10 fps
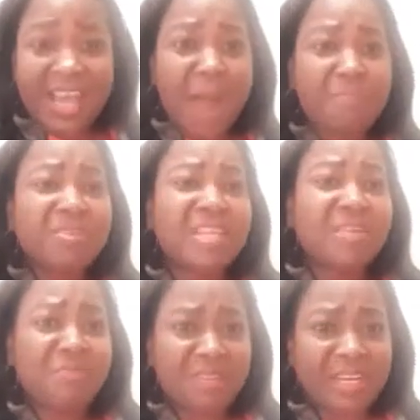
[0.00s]
I'm
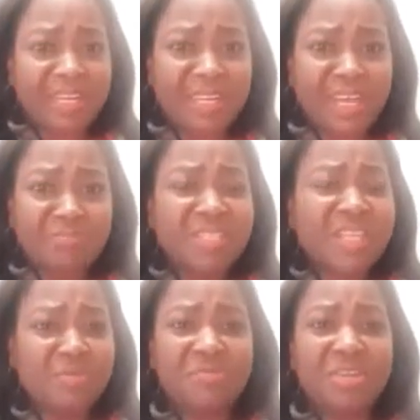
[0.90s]
suffering.
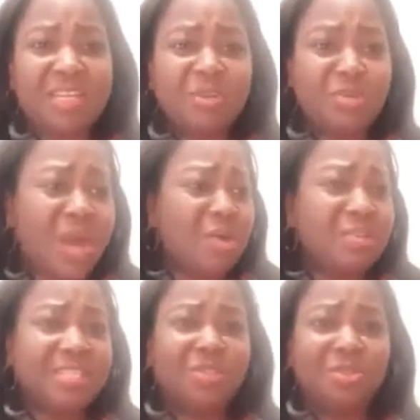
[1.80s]
Look at
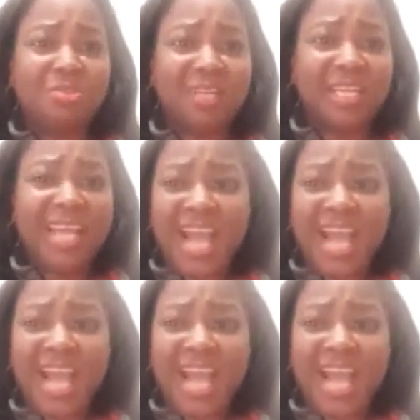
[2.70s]
all these children.